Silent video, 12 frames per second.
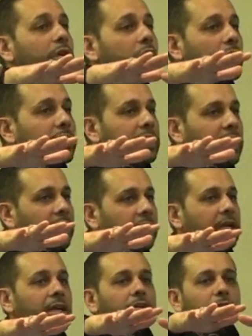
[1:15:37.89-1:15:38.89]
were not
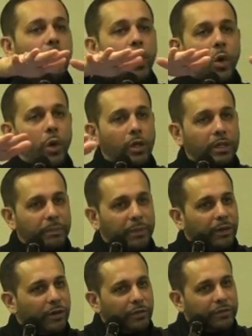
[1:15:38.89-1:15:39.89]
there for all the
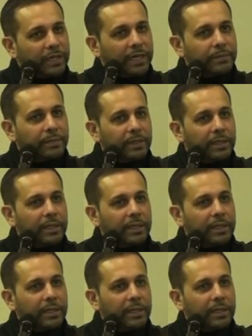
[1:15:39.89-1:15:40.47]
period of time.